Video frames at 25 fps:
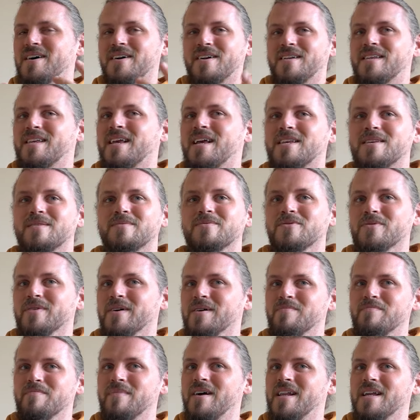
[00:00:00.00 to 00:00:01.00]
accessible
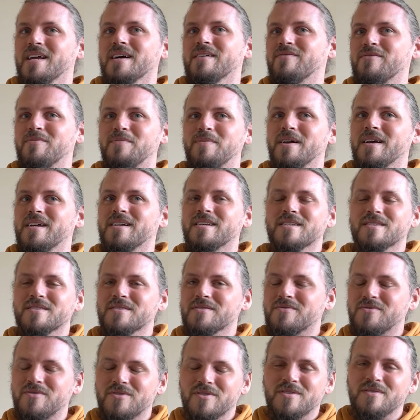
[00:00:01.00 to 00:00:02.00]
in many other places
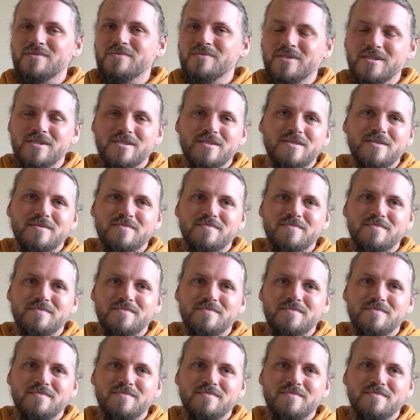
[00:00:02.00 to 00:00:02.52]
across the world.